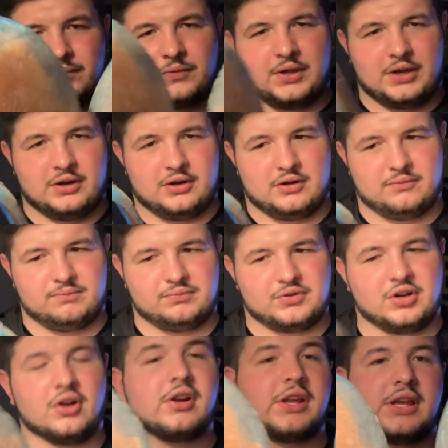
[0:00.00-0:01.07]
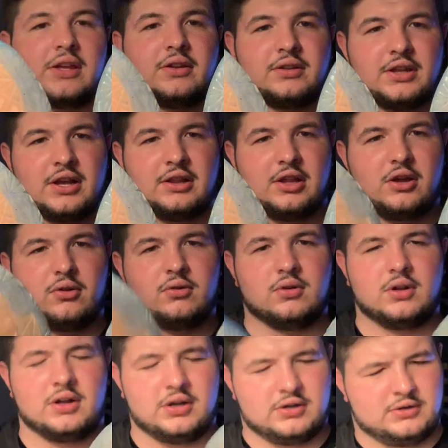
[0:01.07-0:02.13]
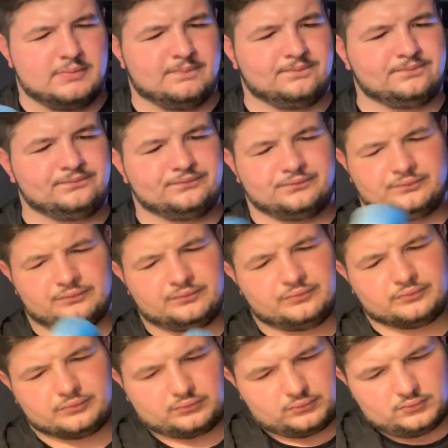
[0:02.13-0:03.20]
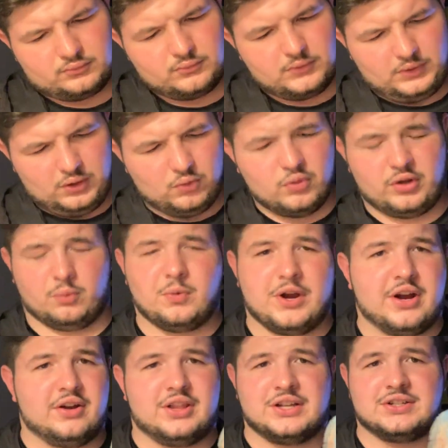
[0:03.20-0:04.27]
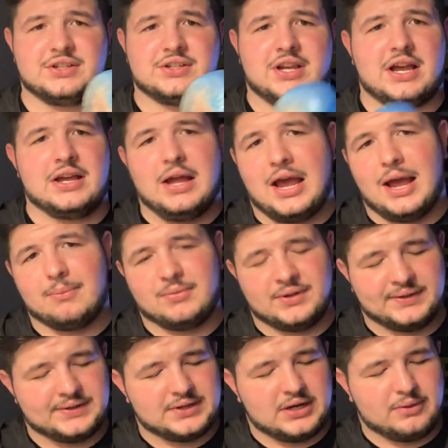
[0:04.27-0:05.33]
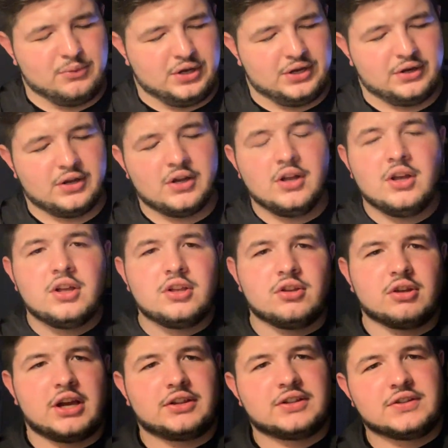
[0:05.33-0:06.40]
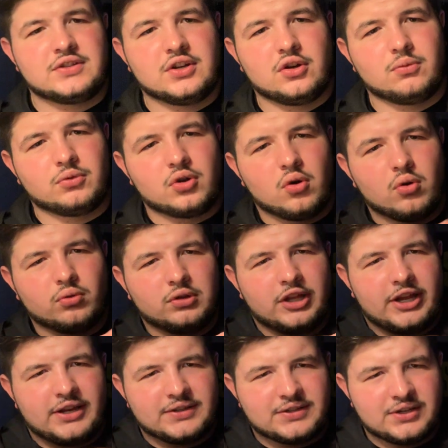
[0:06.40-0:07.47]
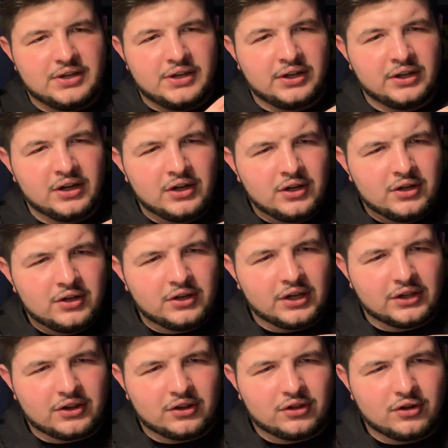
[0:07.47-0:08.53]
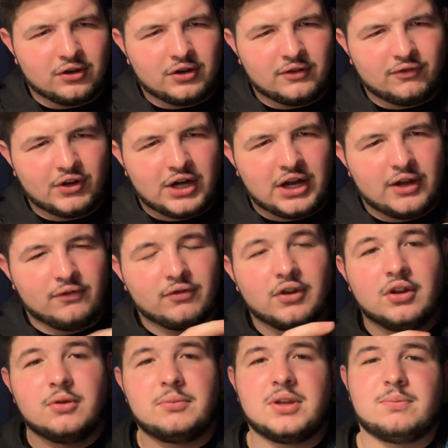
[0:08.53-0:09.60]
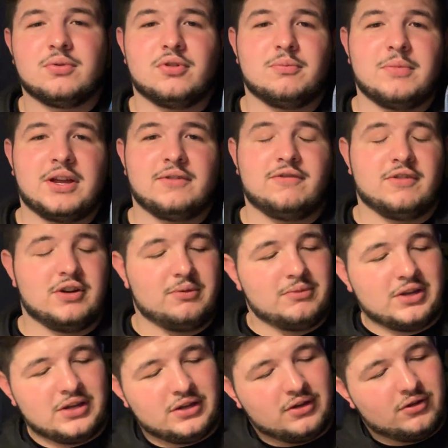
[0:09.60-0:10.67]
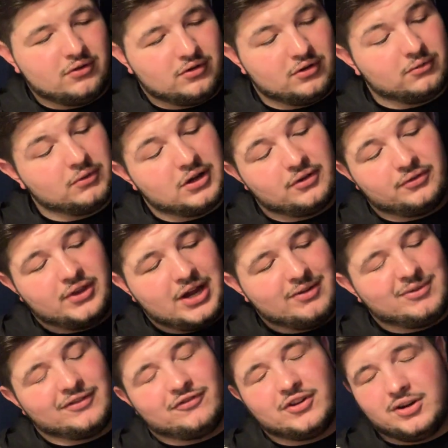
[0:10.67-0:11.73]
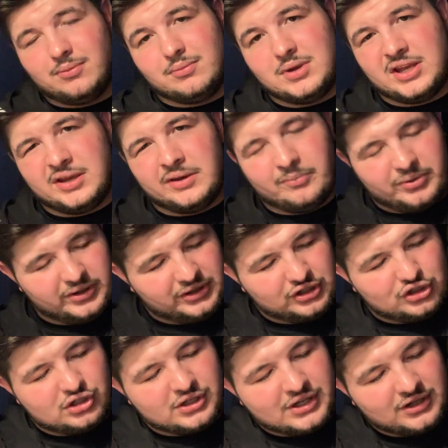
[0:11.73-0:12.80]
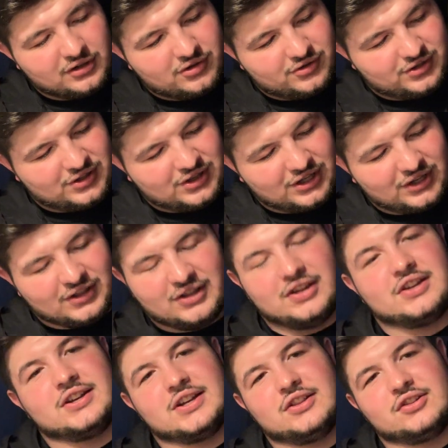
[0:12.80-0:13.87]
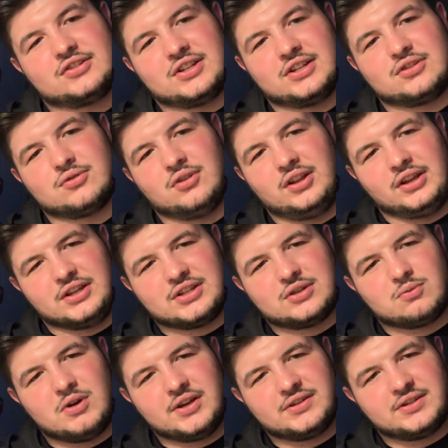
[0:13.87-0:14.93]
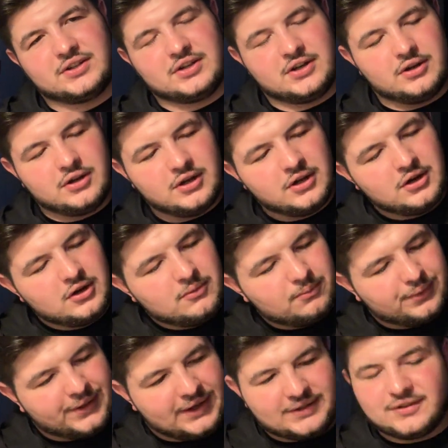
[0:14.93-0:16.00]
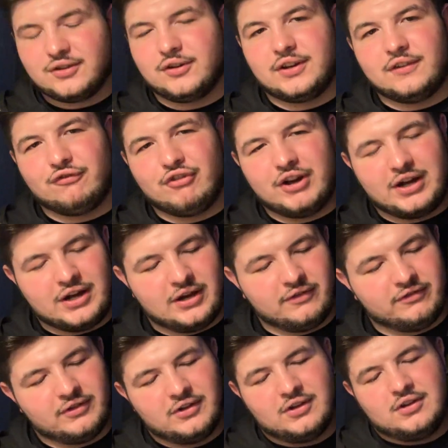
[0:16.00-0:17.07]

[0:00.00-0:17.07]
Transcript: They are dirty yellow. Um, with wear, that's just how it happens. I mean, you got the dope gold lacing, you got the 35. People have made fun of me, or well, not made fun of me, but the sneakers, thinking that it looks like sort of like a swastika, but that's 35.